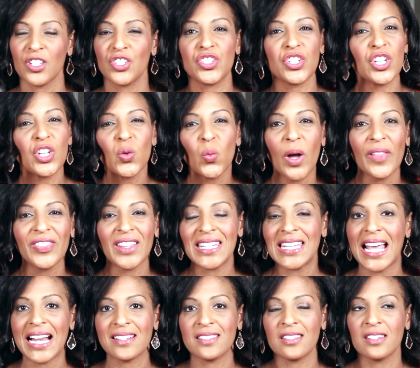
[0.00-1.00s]
Do you want the
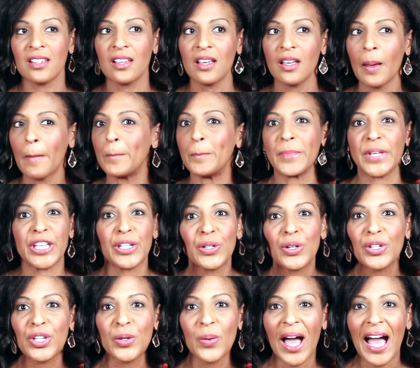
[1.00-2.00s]
next
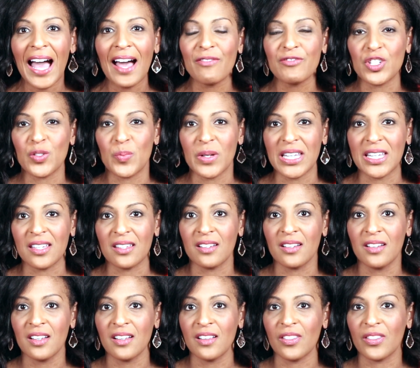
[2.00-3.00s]
meal you have to
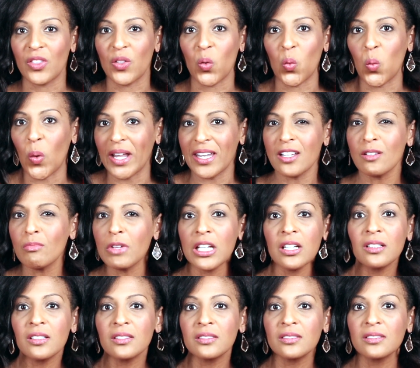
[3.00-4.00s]
be the wedding
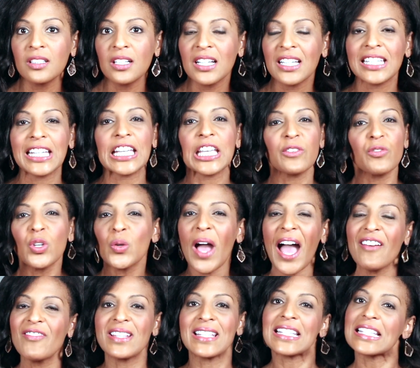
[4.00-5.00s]
meal? Like, if you
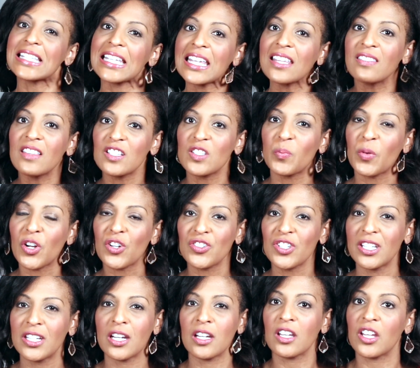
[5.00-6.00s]
haven't seen this
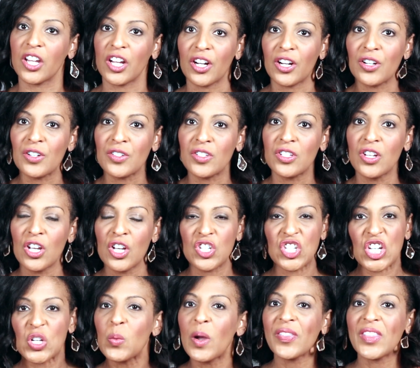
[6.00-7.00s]
person in years,
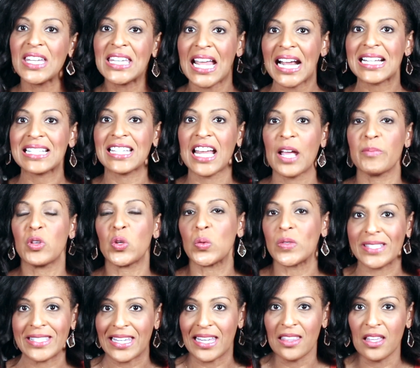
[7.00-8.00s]
do you want the next time you
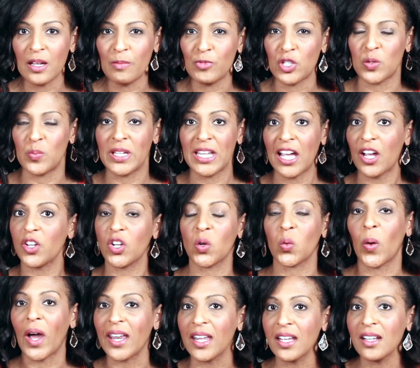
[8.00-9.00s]
see them to be at your
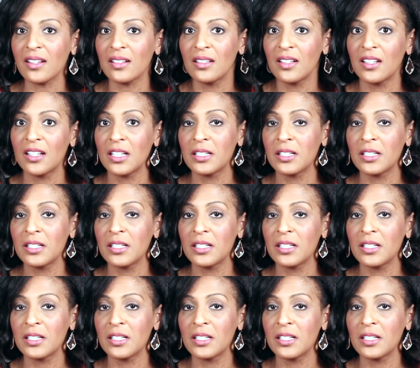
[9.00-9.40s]
wedding?